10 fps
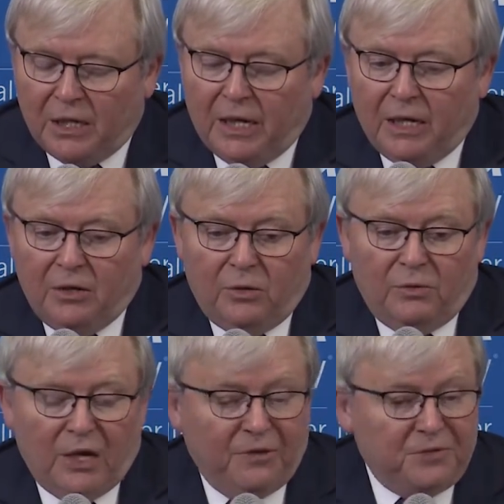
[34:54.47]

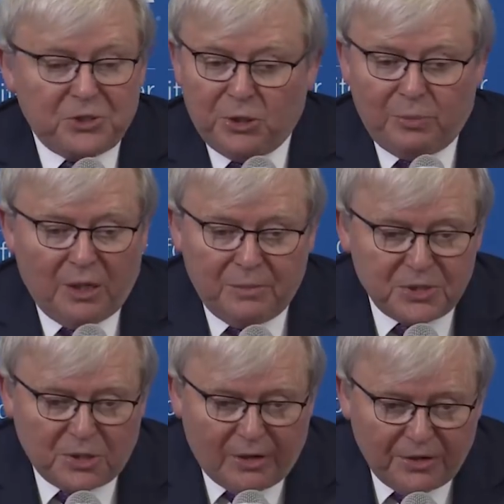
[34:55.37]
or official
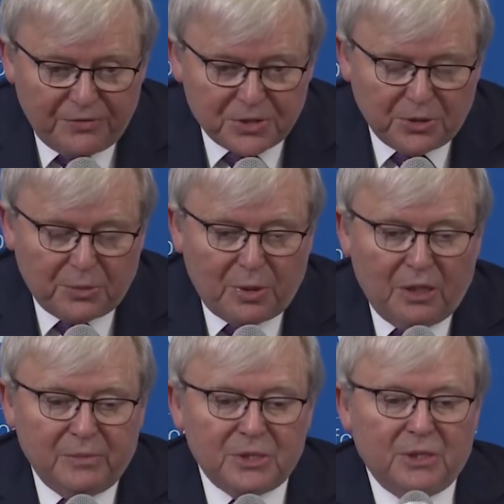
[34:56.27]
diplomacy or unofficial
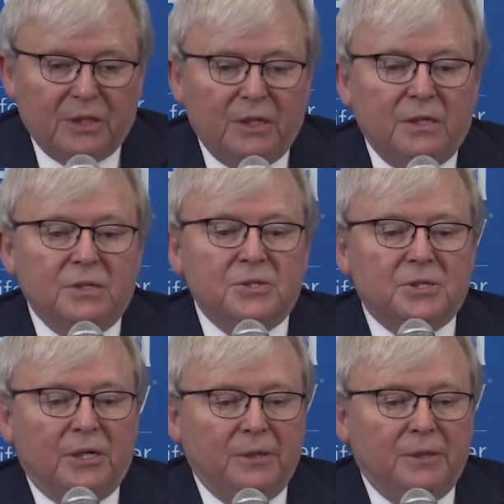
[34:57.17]
diplomacy, is